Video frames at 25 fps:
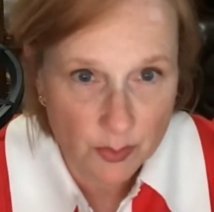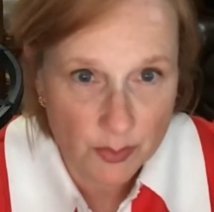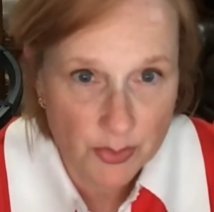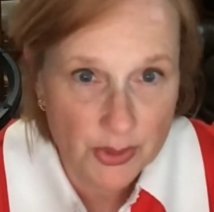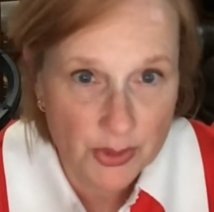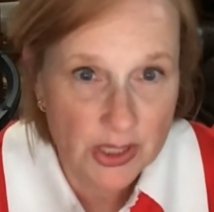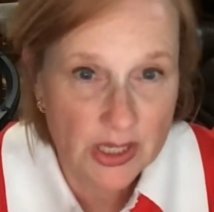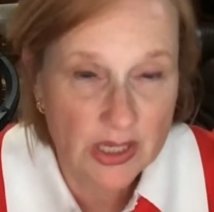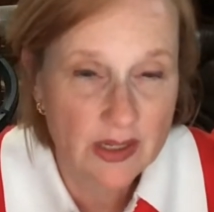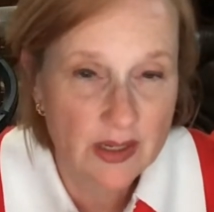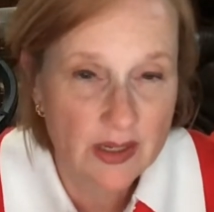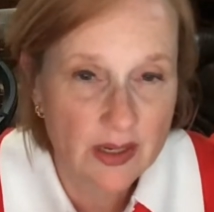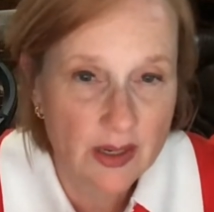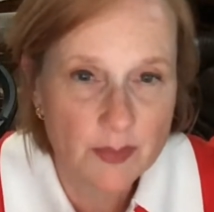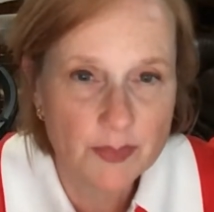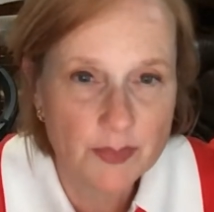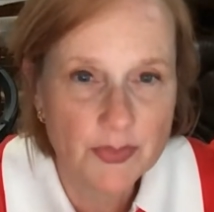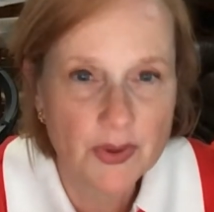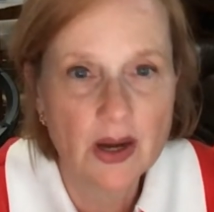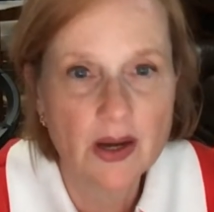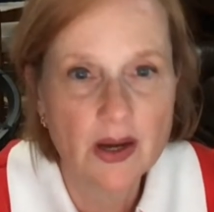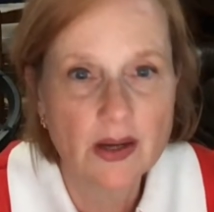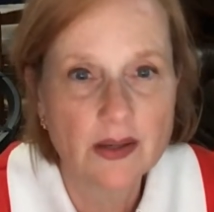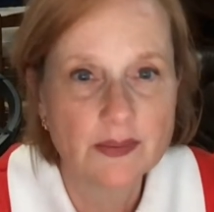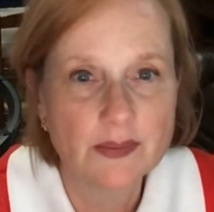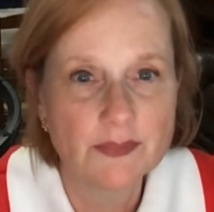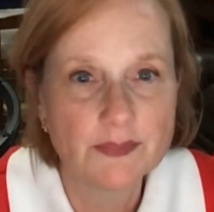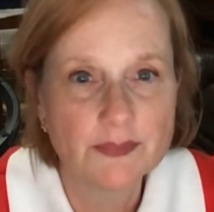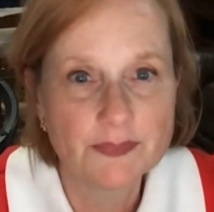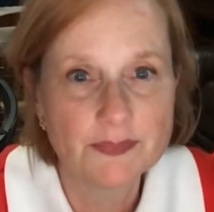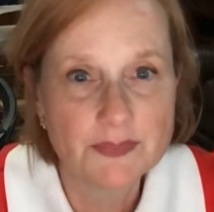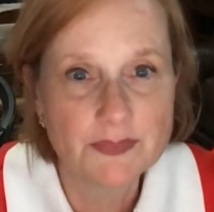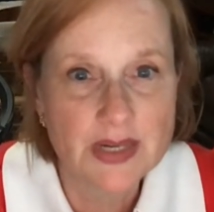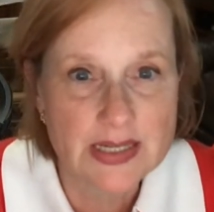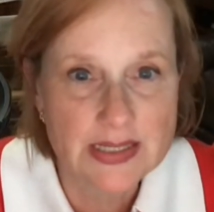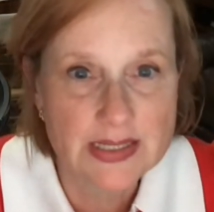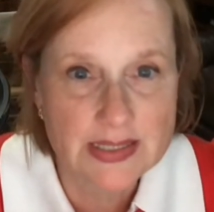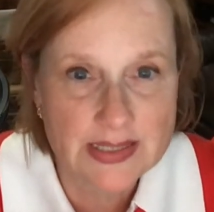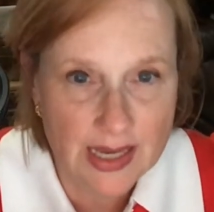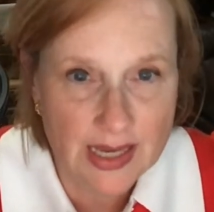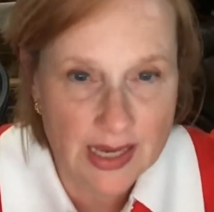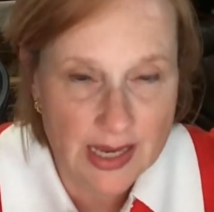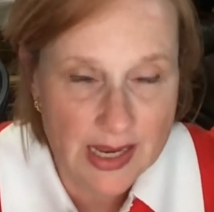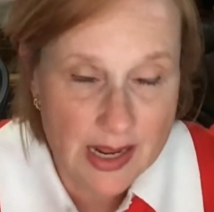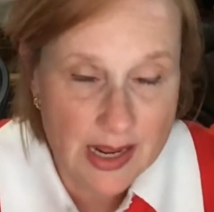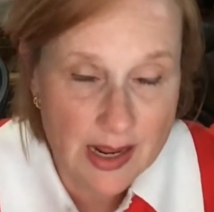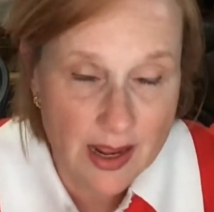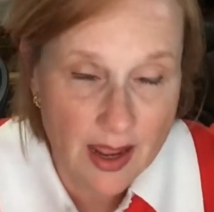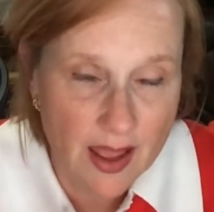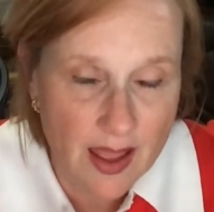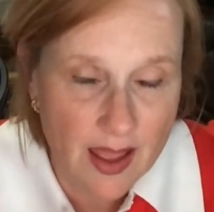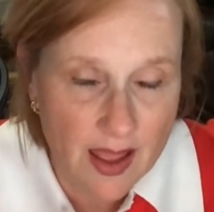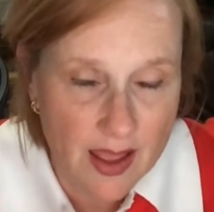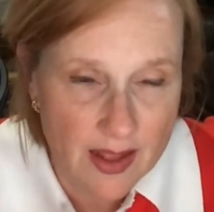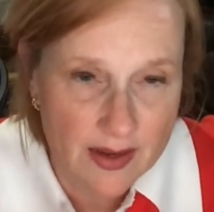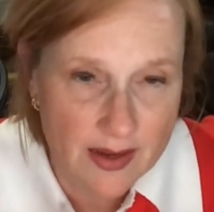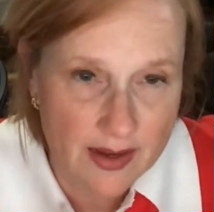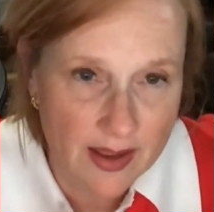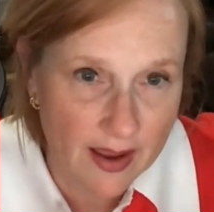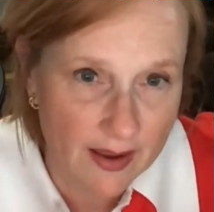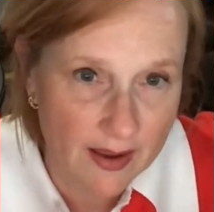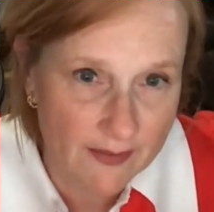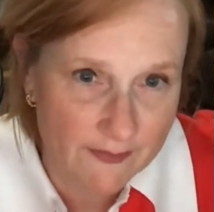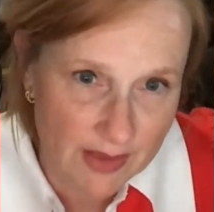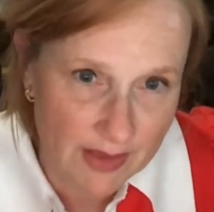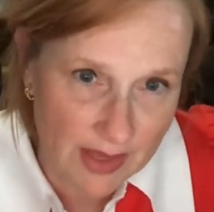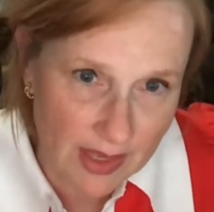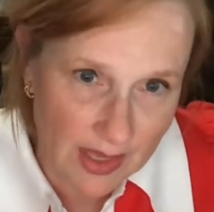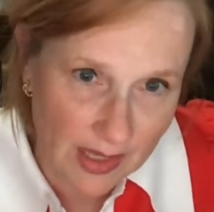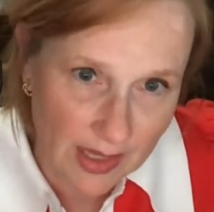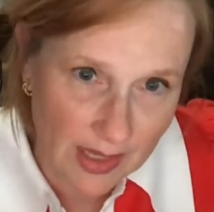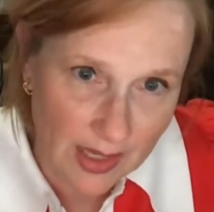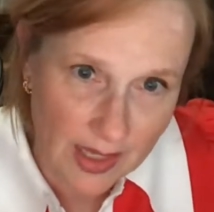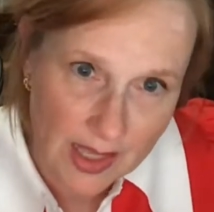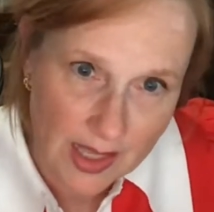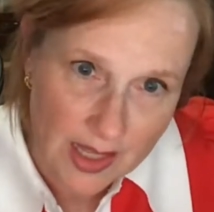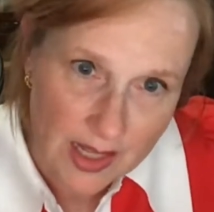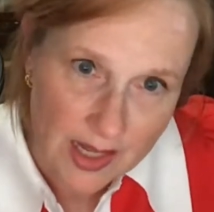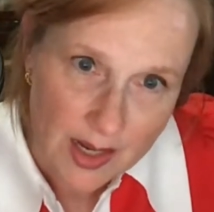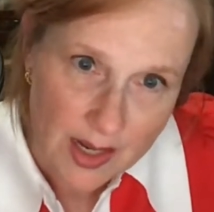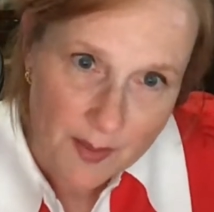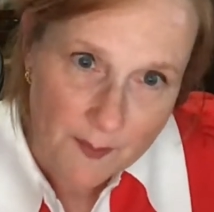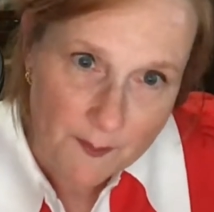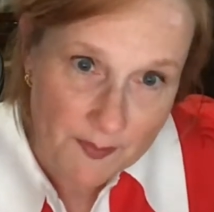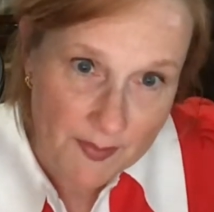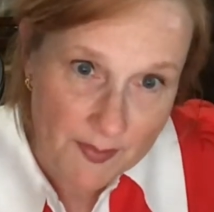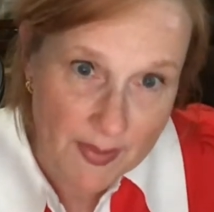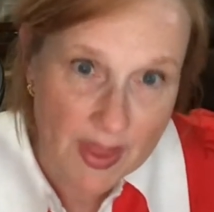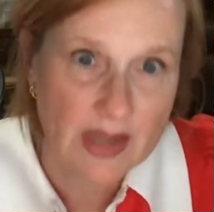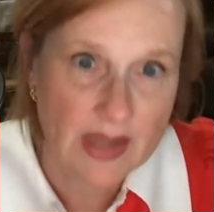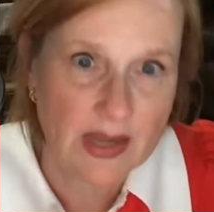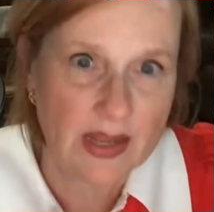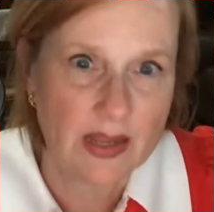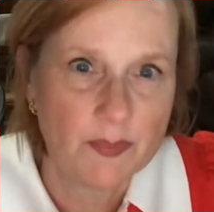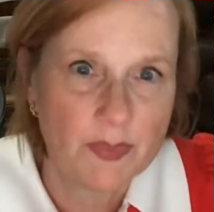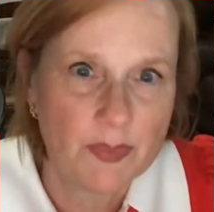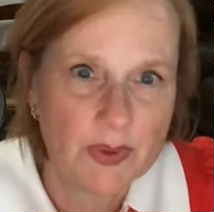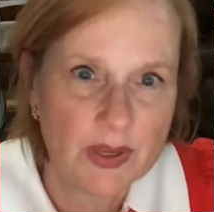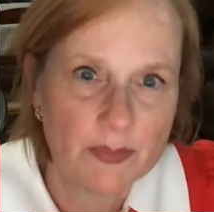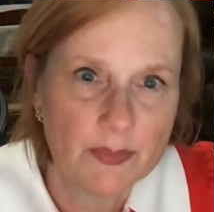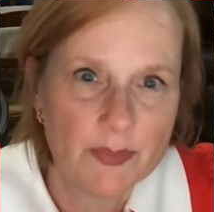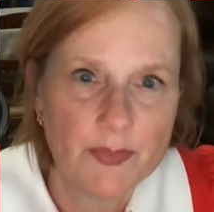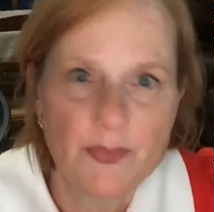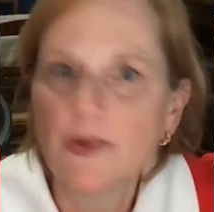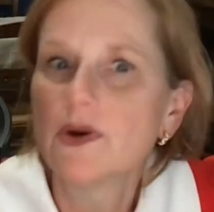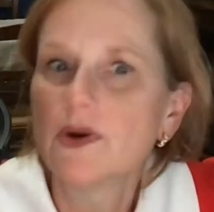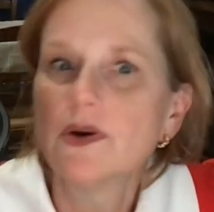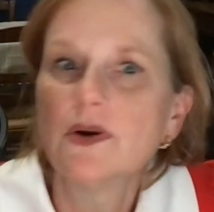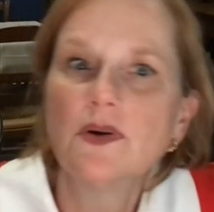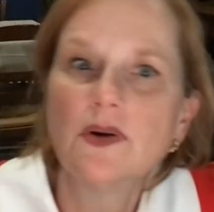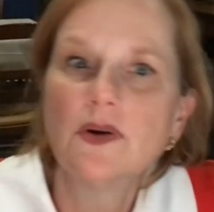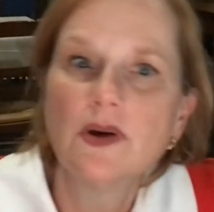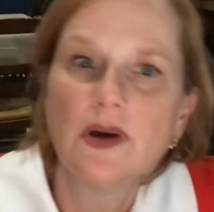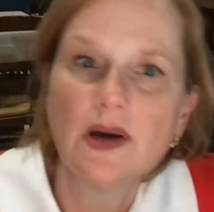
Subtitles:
putting it up on my site and having many people